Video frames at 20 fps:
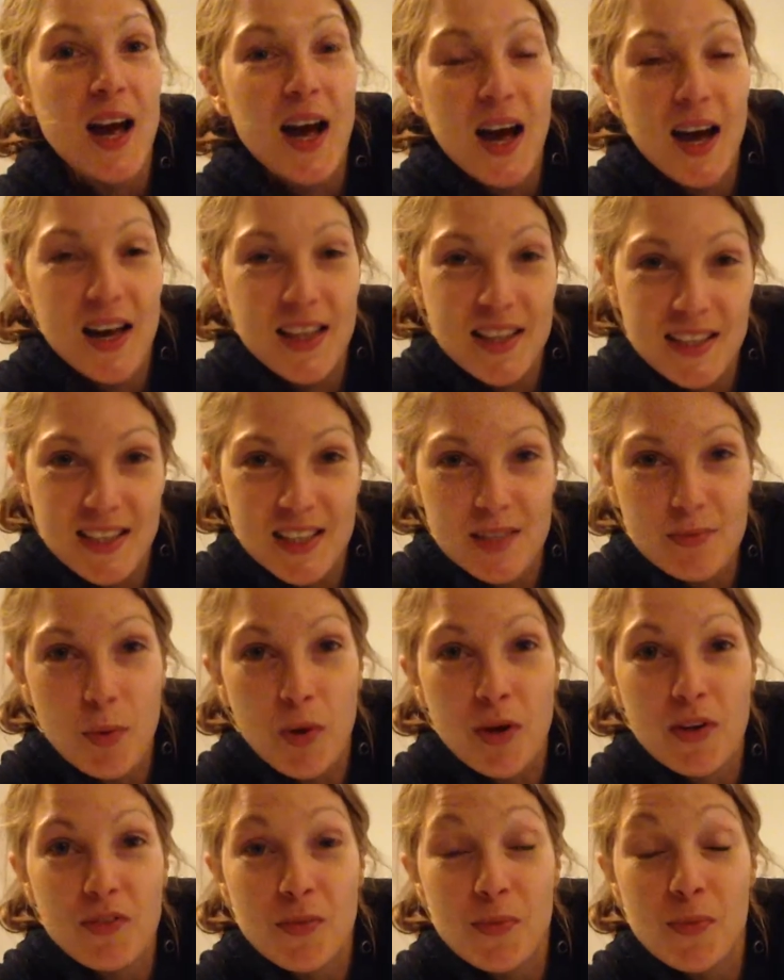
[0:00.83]
Hi, this is
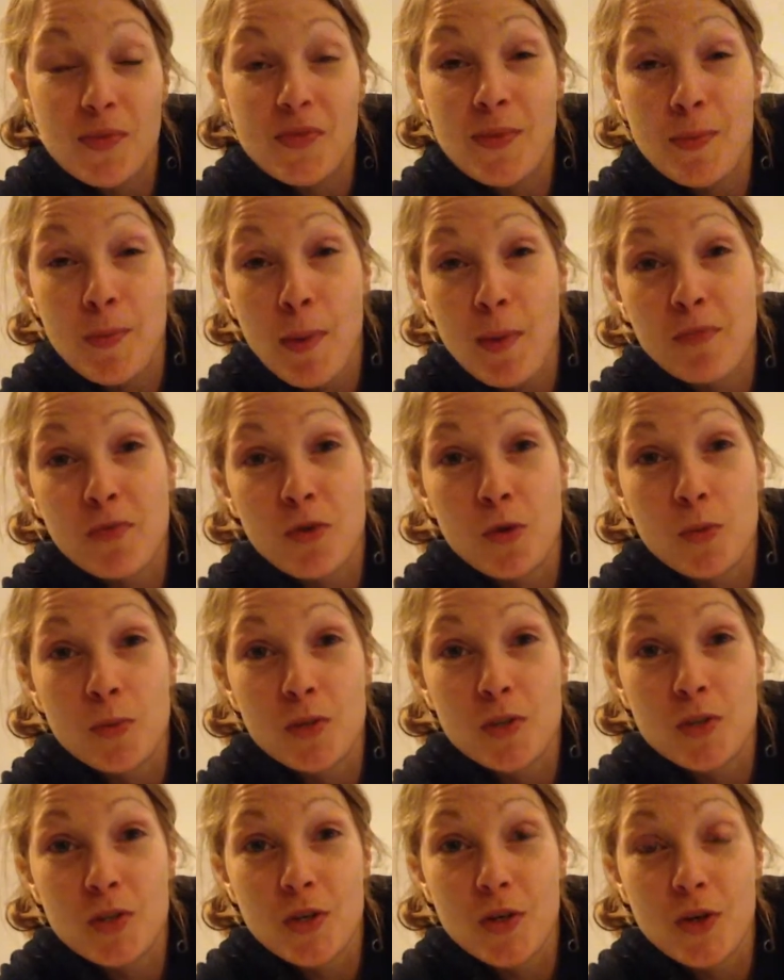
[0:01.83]
Polly from
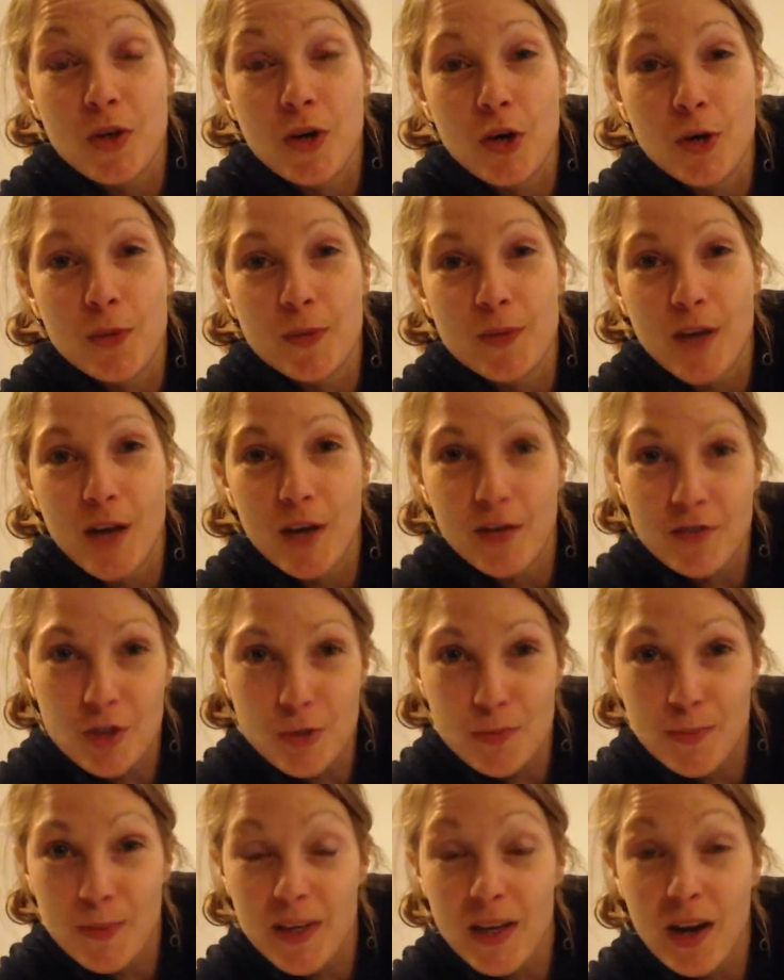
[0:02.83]
thefitmumformula.com, and I've
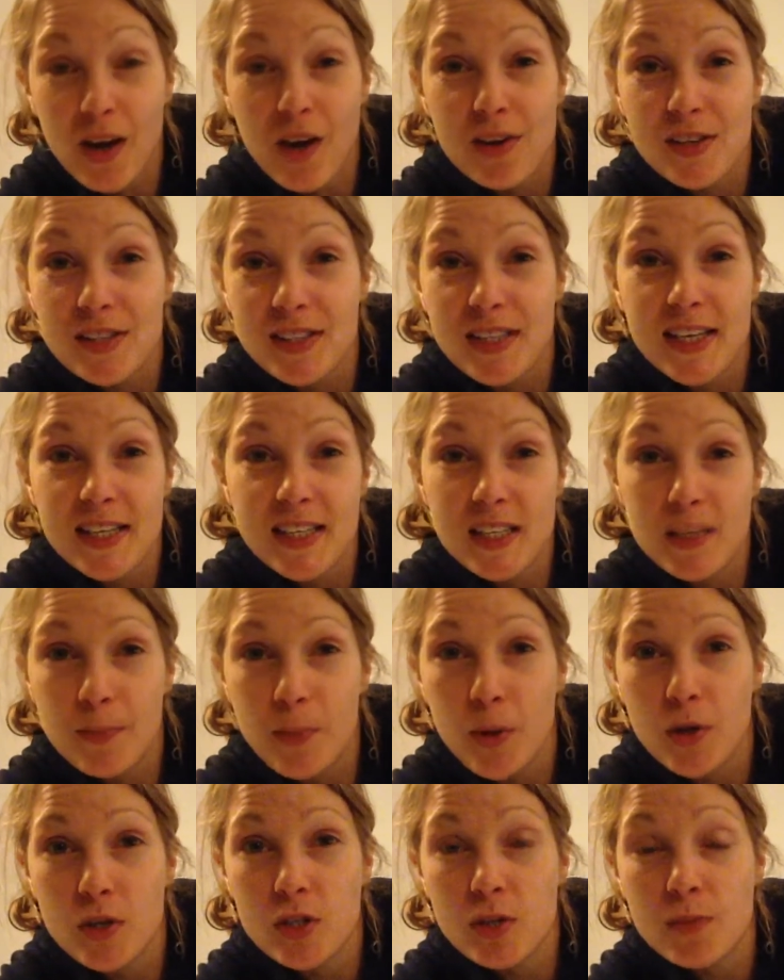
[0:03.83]
just been asked, is it
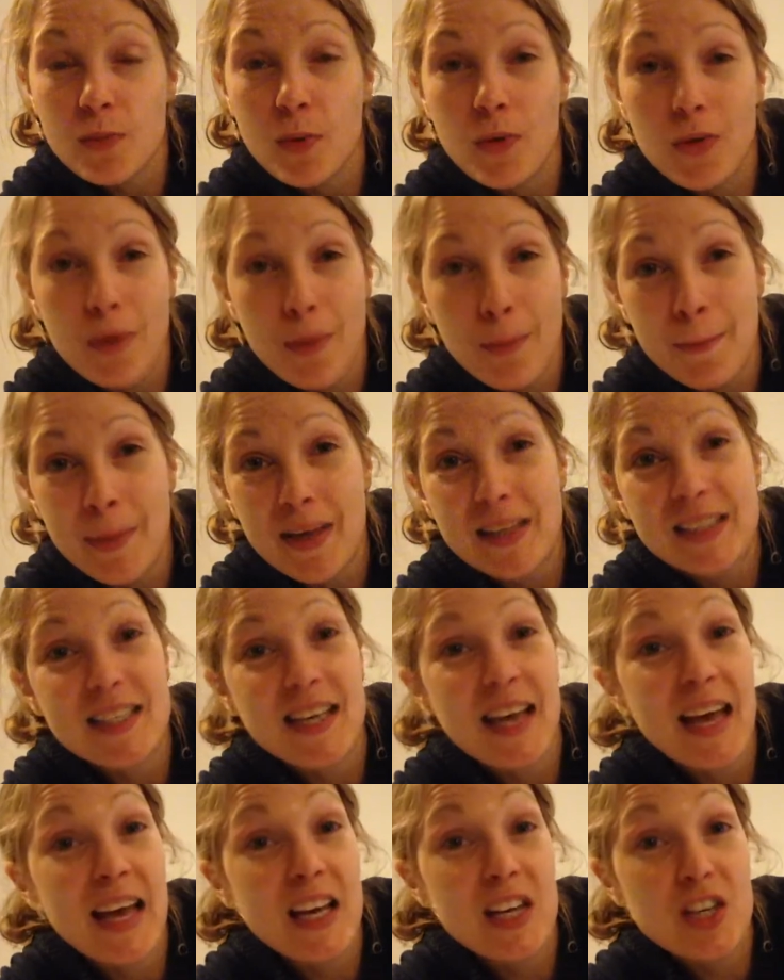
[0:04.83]
possible that
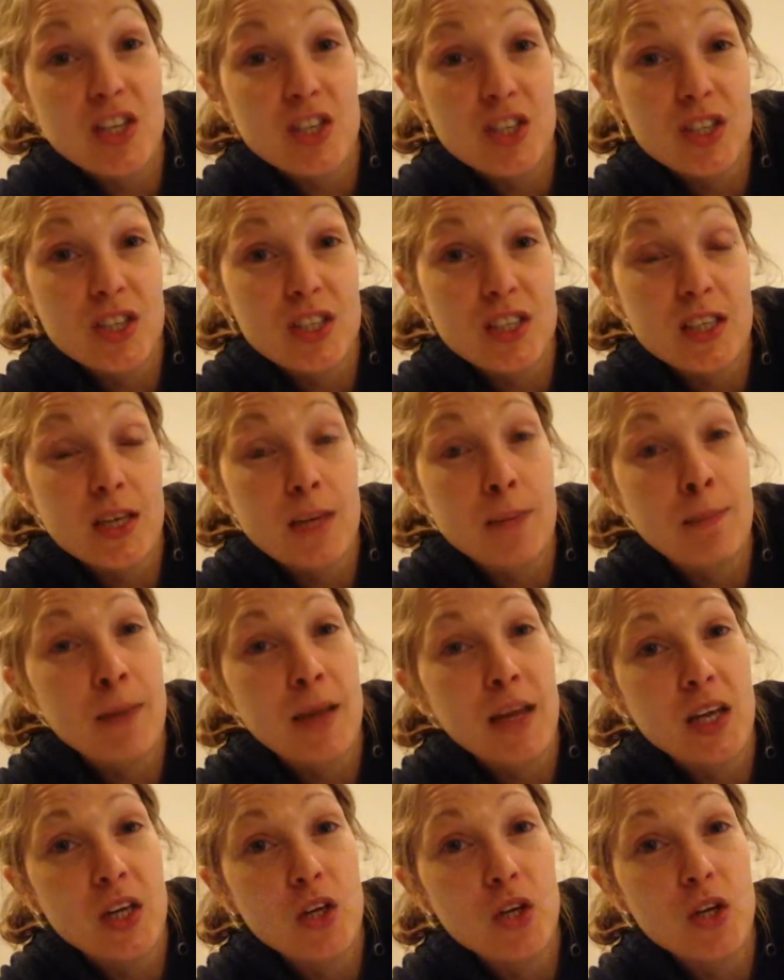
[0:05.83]
medications can
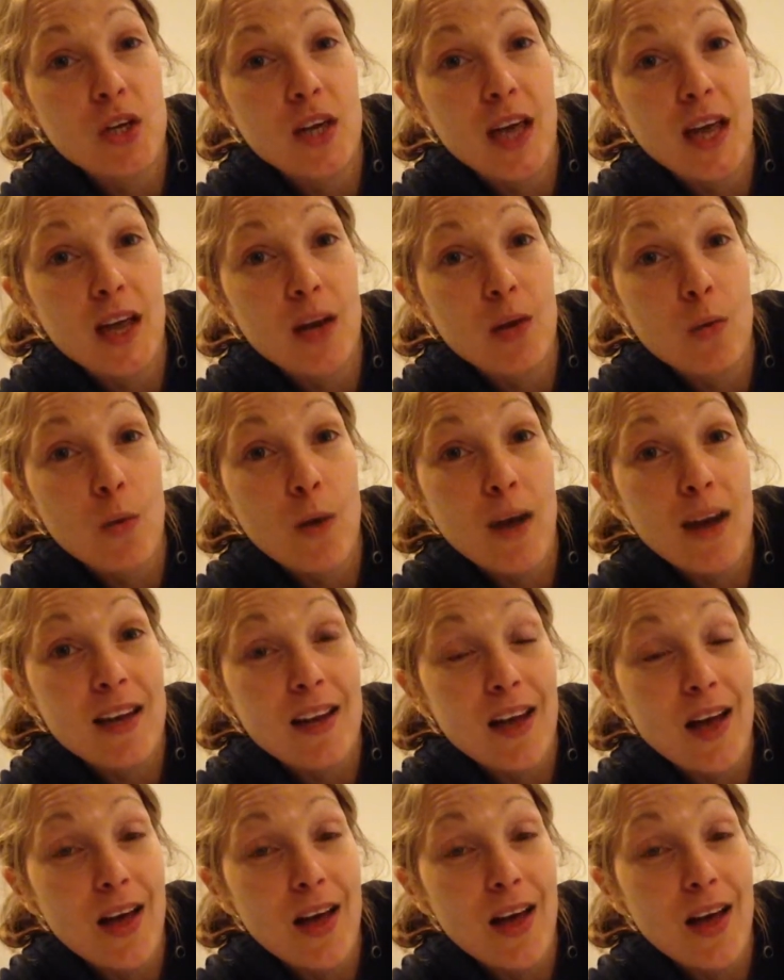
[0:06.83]
make you gain weight?